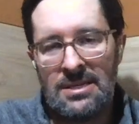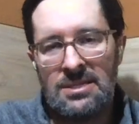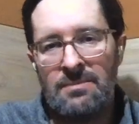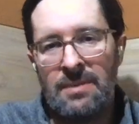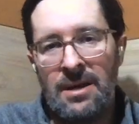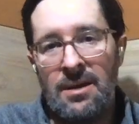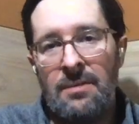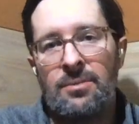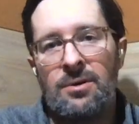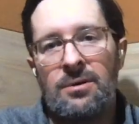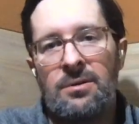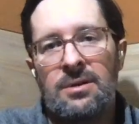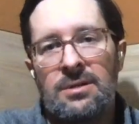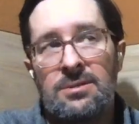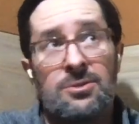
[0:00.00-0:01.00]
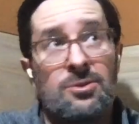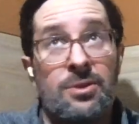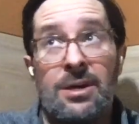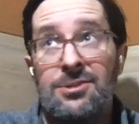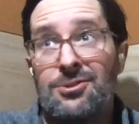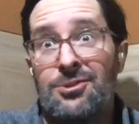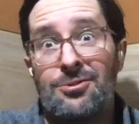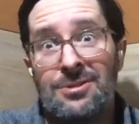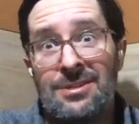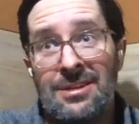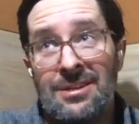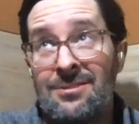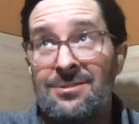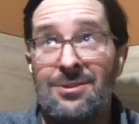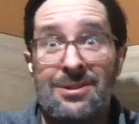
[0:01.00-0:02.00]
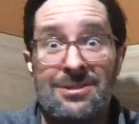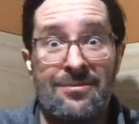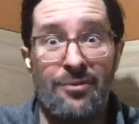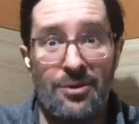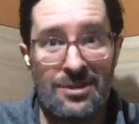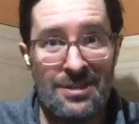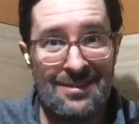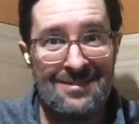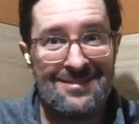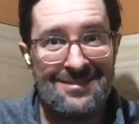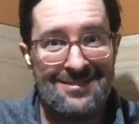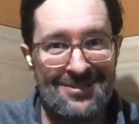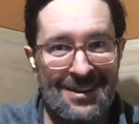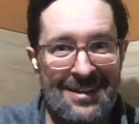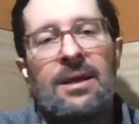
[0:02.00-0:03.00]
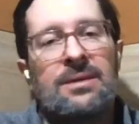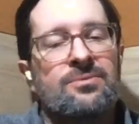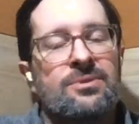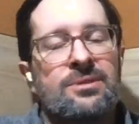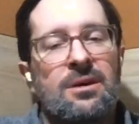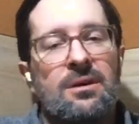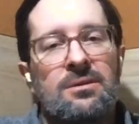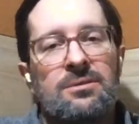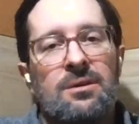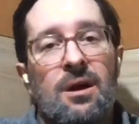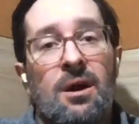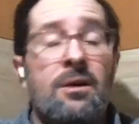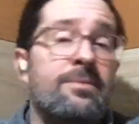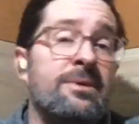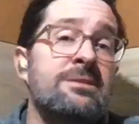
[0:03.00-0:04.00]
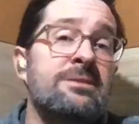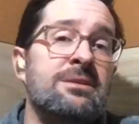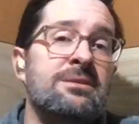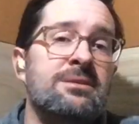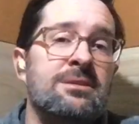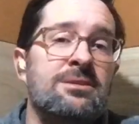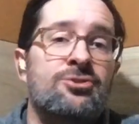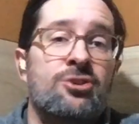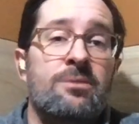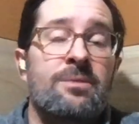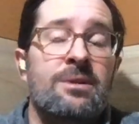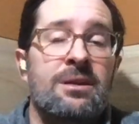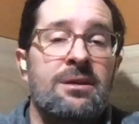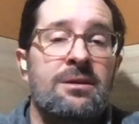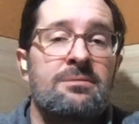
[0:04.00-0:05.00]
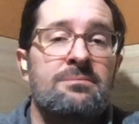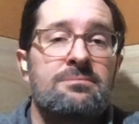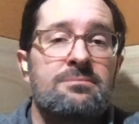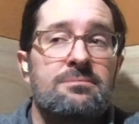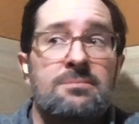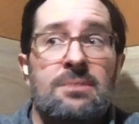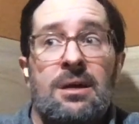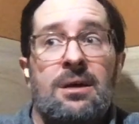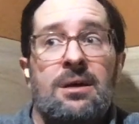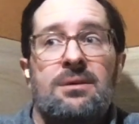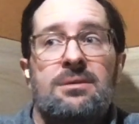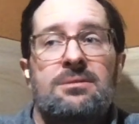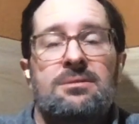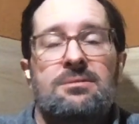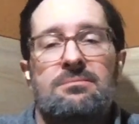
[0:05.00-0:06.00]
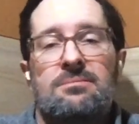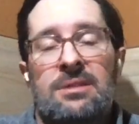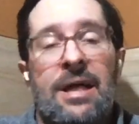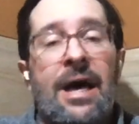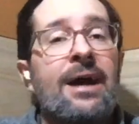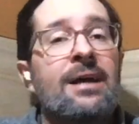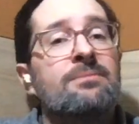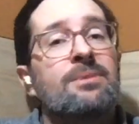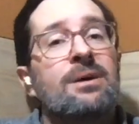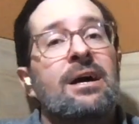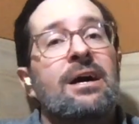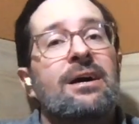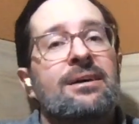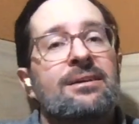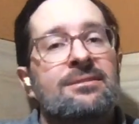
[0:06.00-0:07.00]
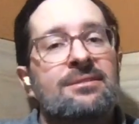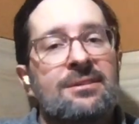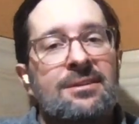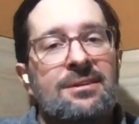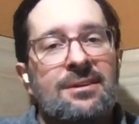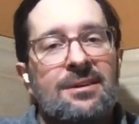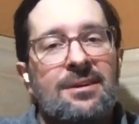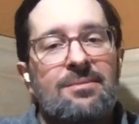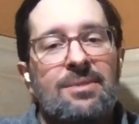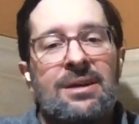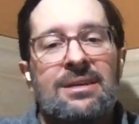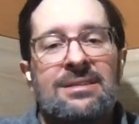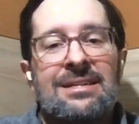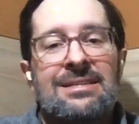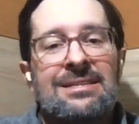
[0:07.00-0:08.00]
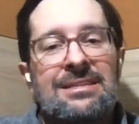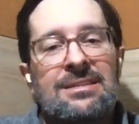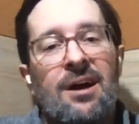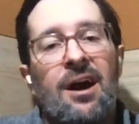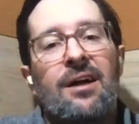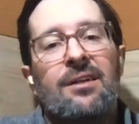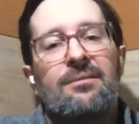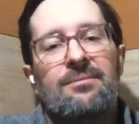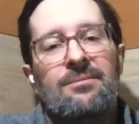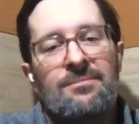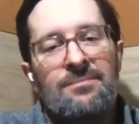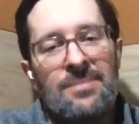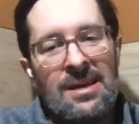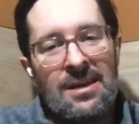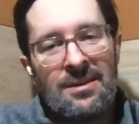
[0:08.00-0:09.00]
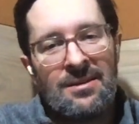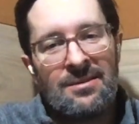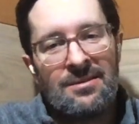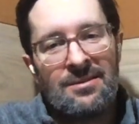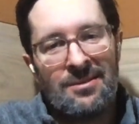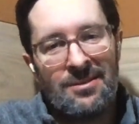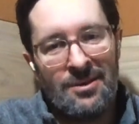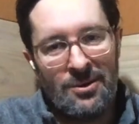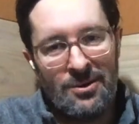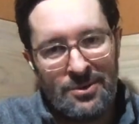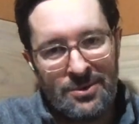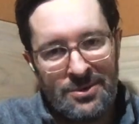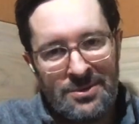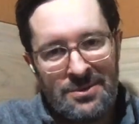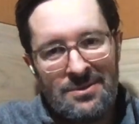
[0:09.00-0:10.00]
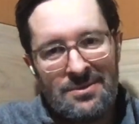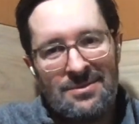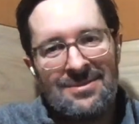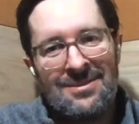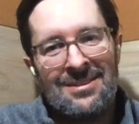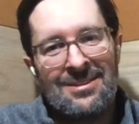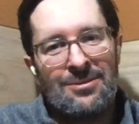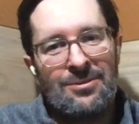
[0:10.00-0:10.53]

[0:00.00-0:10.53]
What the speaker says: to get to my number in 2013 and 2014. But as a result, our business in Germany has lagged behind because I did not make those